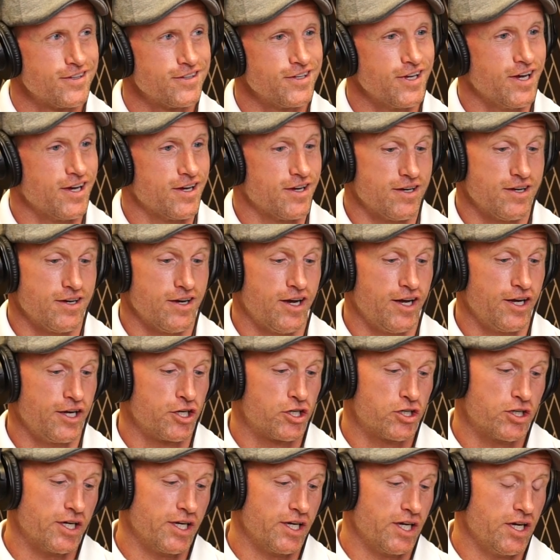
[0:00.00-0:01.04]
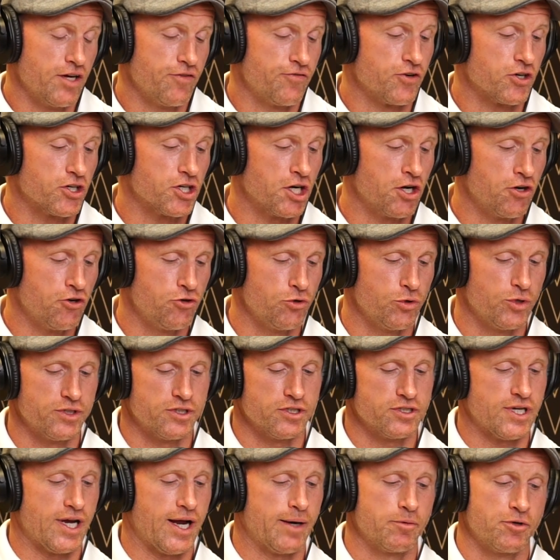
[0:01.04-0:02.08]
Yeah, I agree. If you're going to do it,
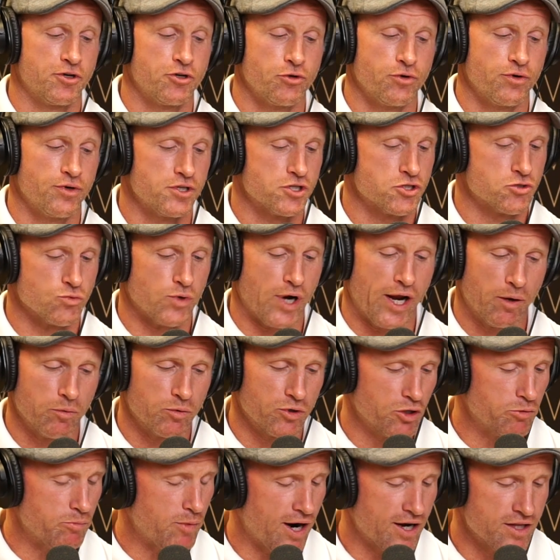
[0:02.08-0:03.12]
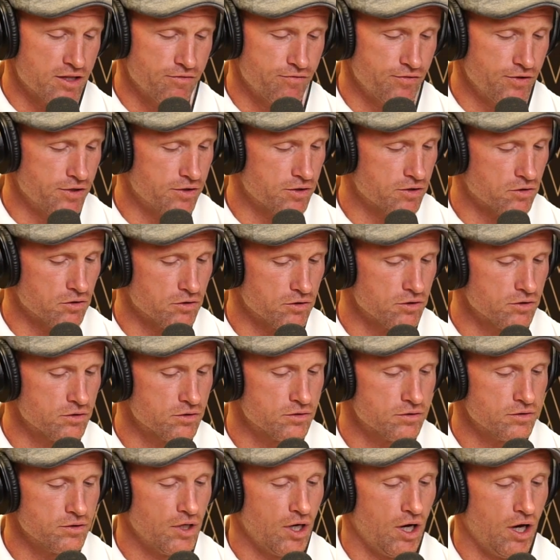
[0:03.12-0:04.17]
the time to do it is right when you buy the vehicle.
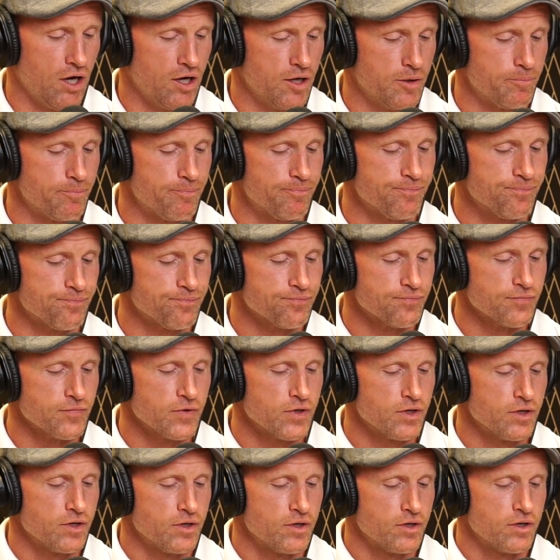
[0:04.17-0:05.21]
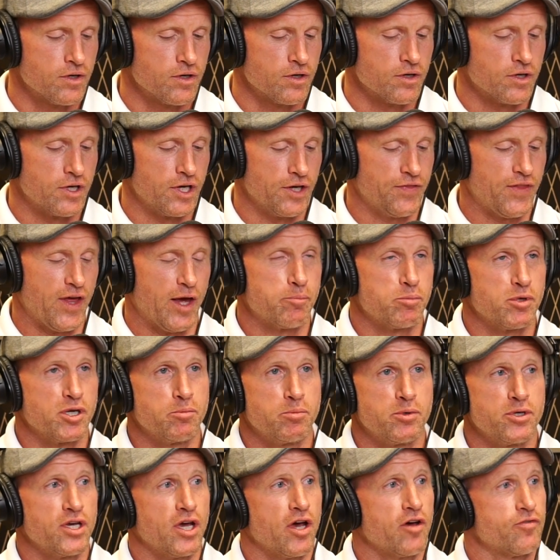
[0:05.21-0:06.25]
Um, get that
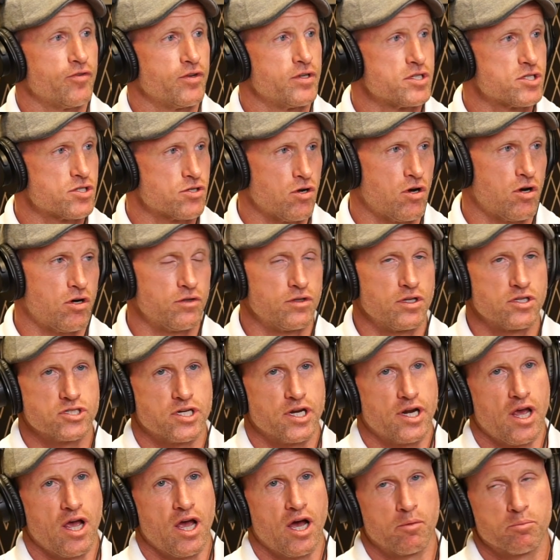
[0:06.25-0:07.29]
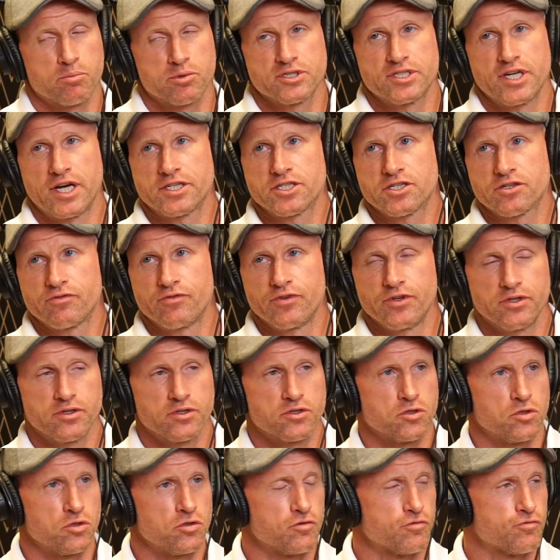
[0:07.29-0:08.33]
PPF installed. That's going to help protect your
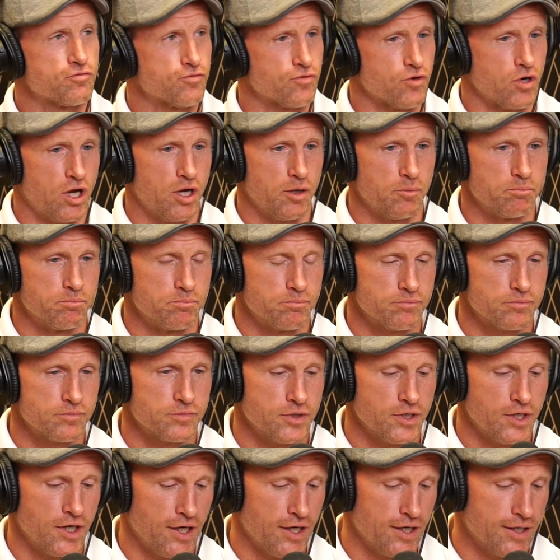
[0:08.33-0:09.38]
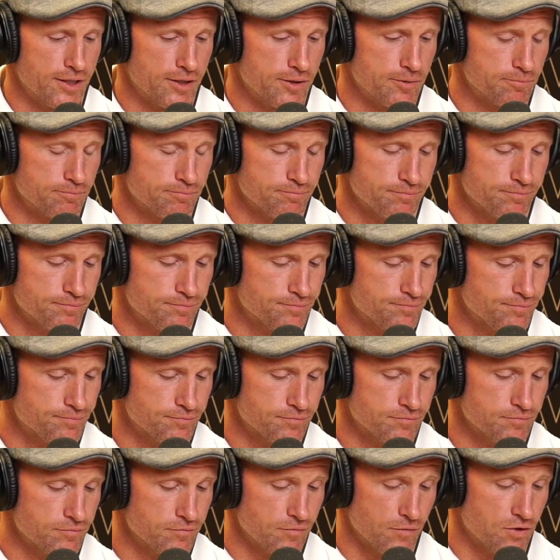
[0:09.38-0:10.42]
vehicle from um,
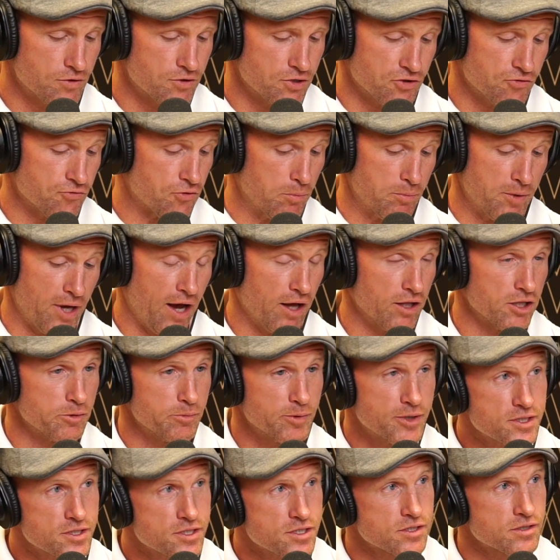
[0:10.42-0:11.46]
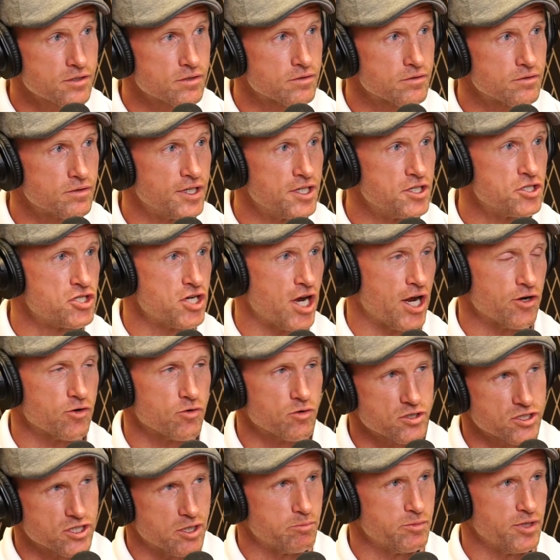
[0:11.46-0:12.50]
just from the elements in
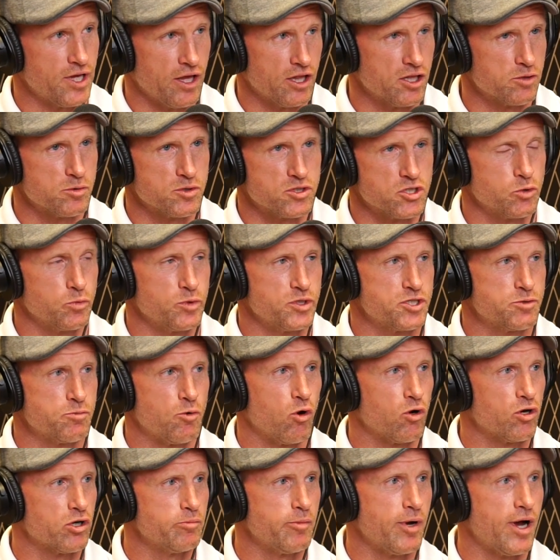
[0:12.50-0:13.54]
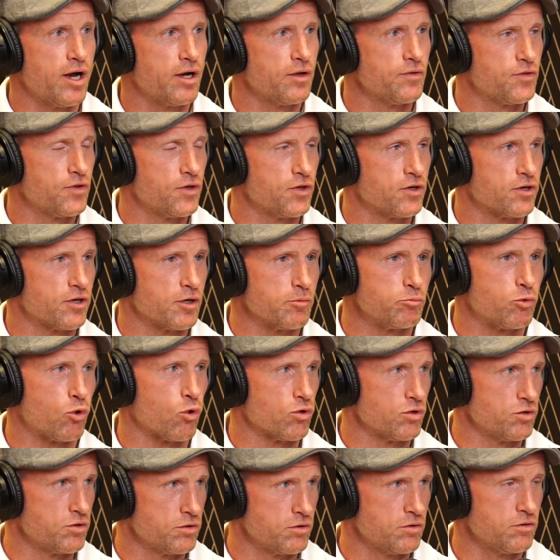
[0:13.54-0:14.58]
general. Some of the elements that we spoke about that are
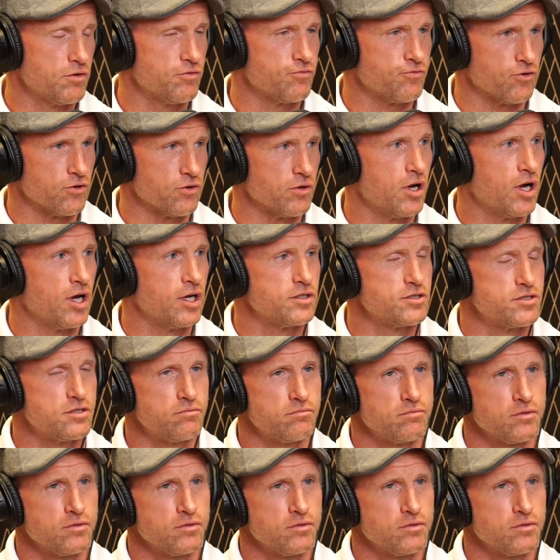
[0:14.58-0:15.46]
important for uh,